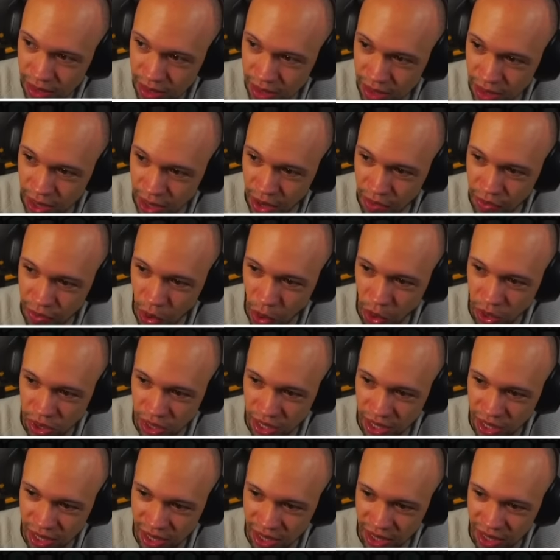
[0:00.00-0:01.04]
Of course
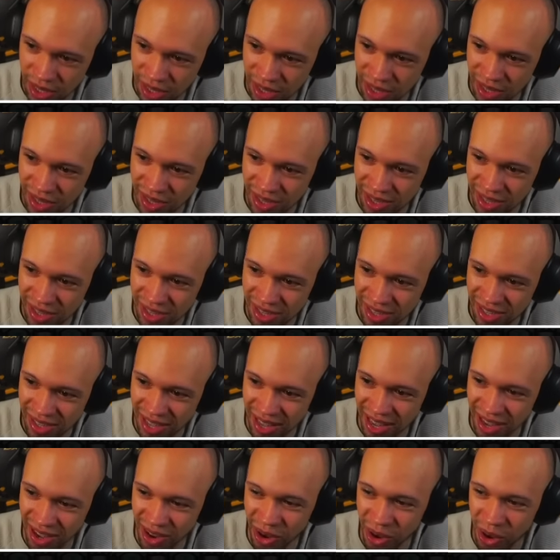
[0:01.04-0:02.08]
he does.
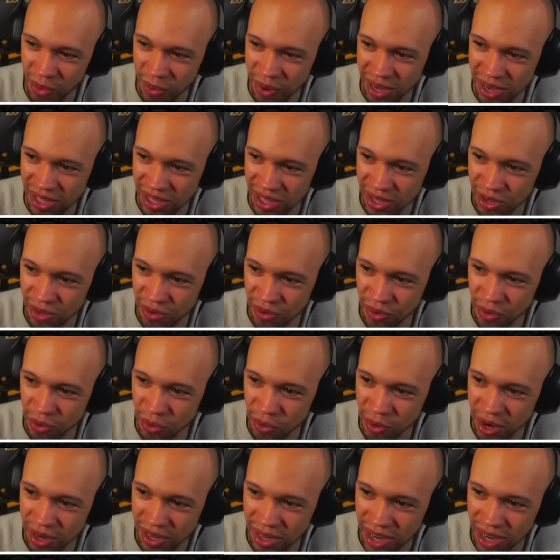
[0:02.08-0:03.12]
They always do. For
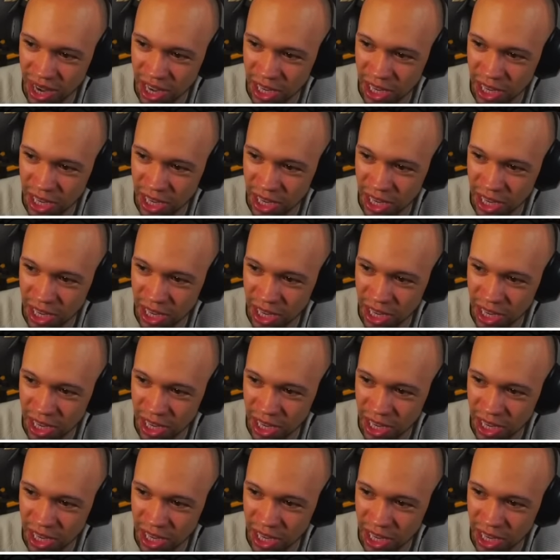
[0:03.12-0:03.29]
1 cost,